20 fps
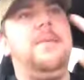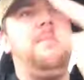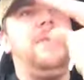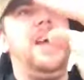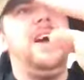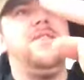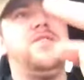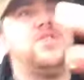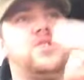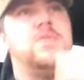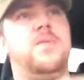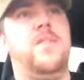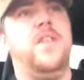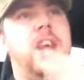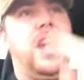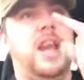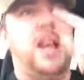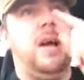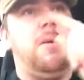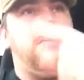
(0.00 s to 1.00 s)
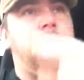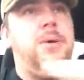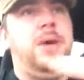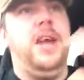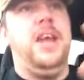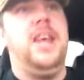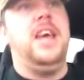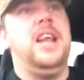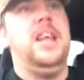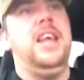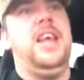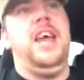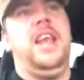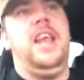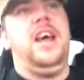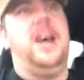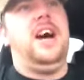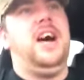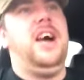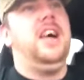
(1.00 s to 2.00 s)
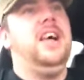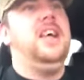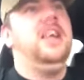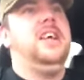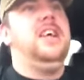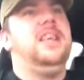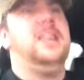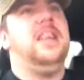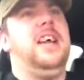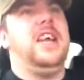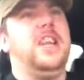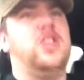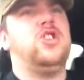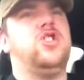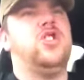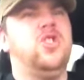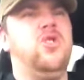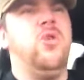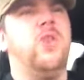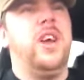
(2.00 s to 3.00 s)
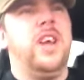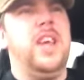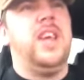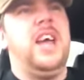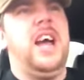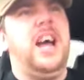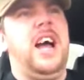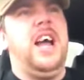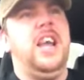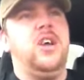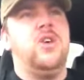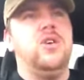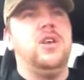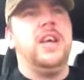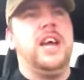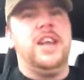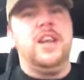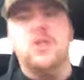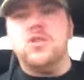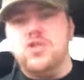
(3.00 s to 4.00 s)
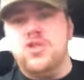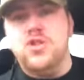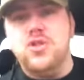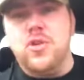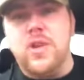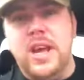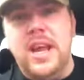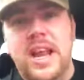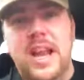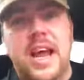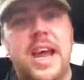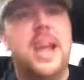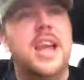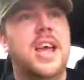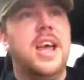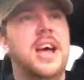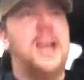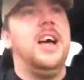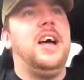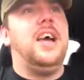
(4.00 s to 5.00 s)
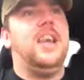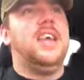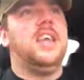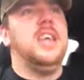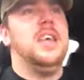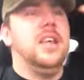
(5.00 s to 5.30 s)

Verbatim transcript: me have something and I'll pay you later, like chucky, aye, gonna get on chucky like, aye.